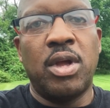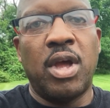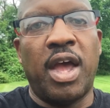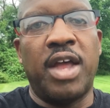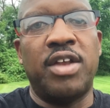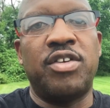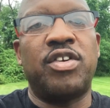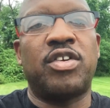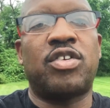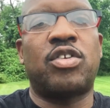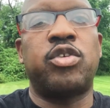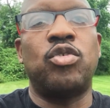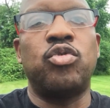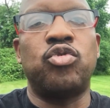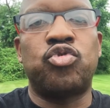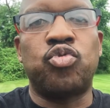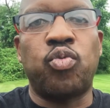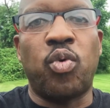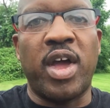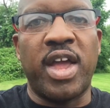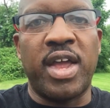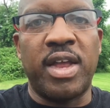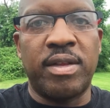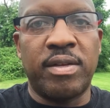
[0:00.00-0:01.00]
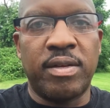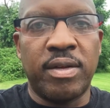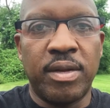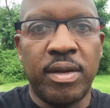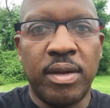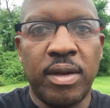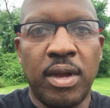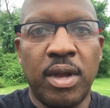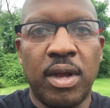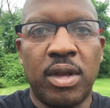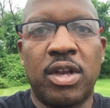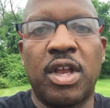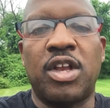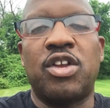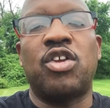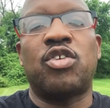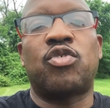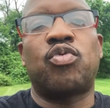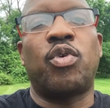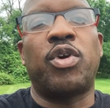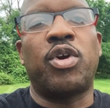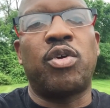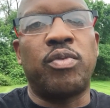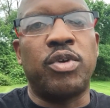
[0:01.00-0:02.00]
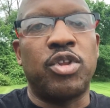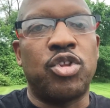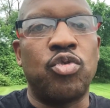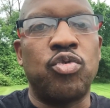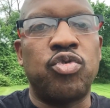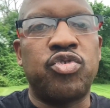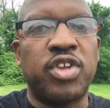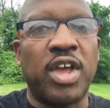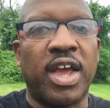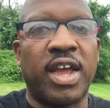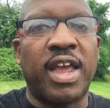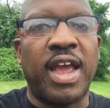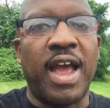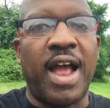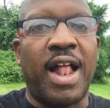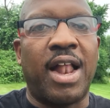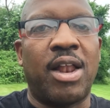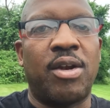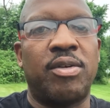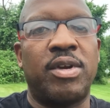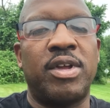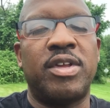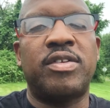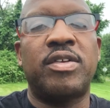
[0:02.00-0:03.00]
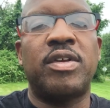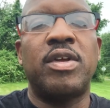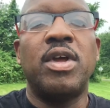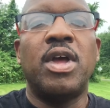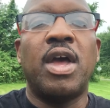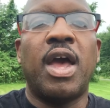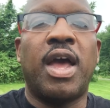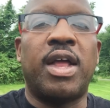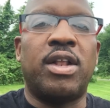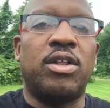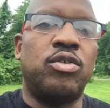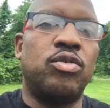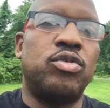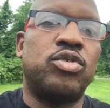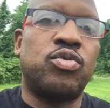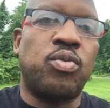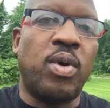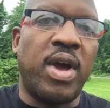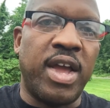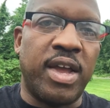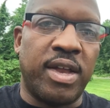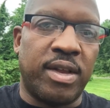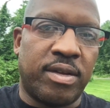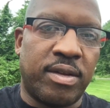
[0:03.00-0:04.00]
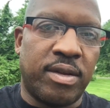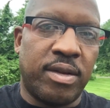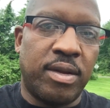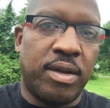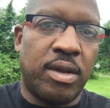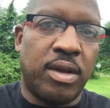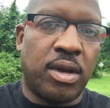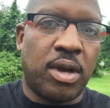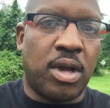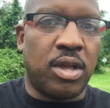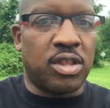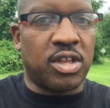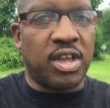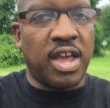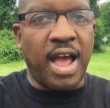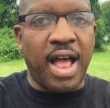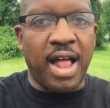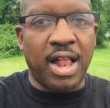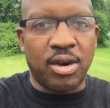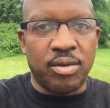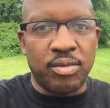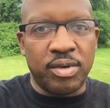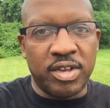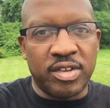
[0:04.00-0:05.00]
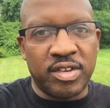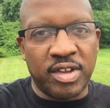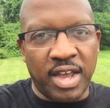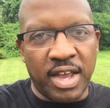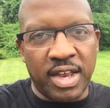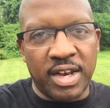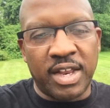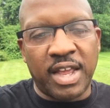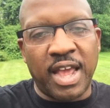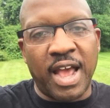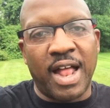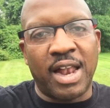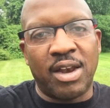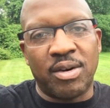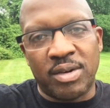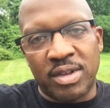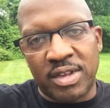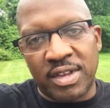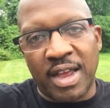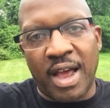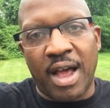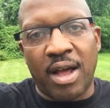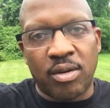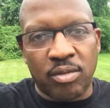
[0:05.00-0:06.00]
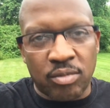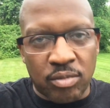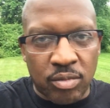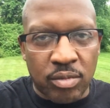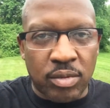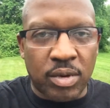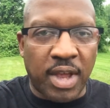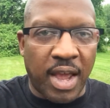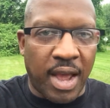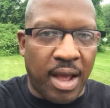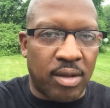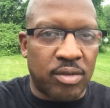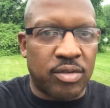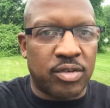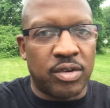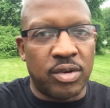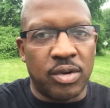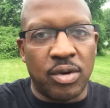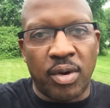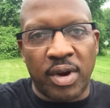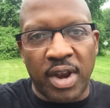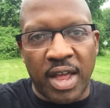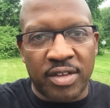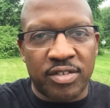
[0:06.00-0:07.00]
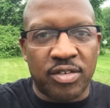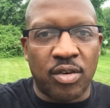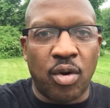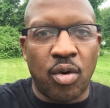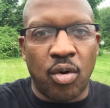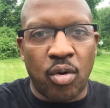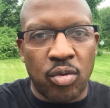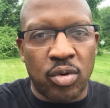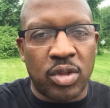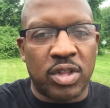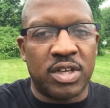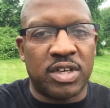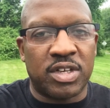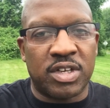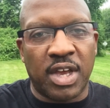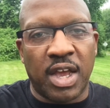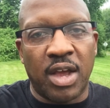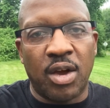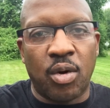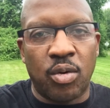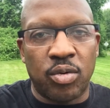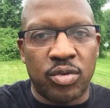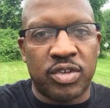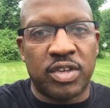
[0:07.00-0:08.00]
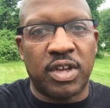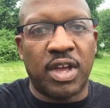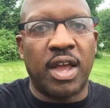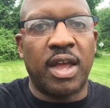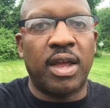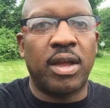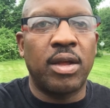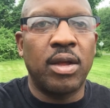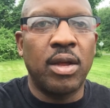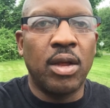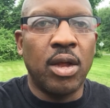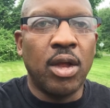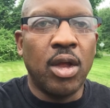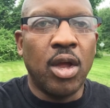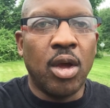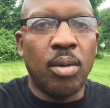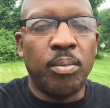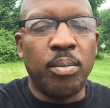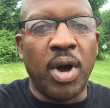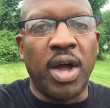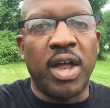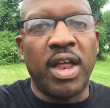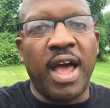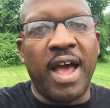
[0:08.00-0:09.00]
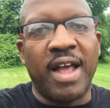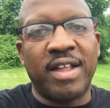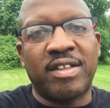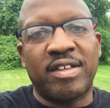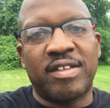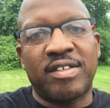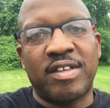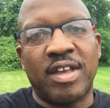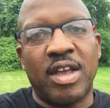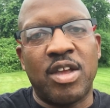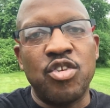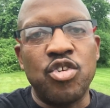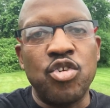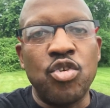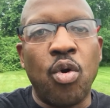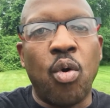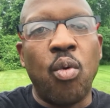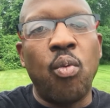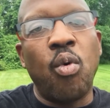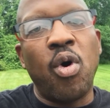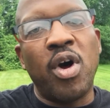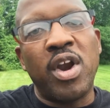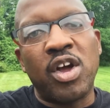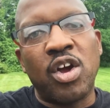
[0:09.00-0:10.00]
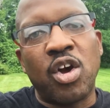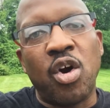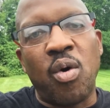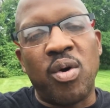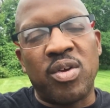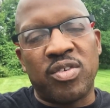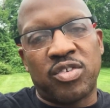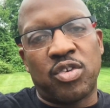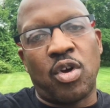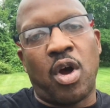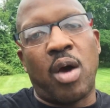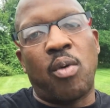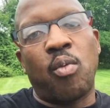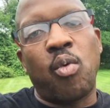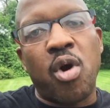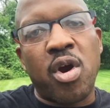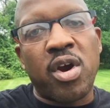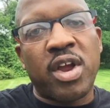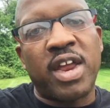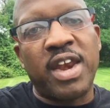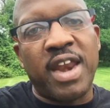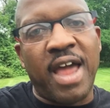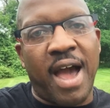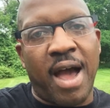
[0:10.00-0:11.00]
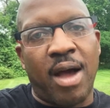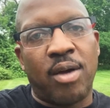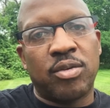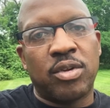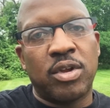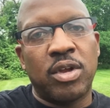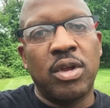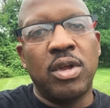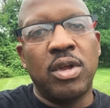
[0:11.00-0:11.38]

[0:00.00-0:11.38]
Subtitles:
and just lose weight. They just want to reduce their calories and lose weight because calories in, calories out. Counts, you know, that's an old cliche, old saying. But at the same, you don't want to go and start working out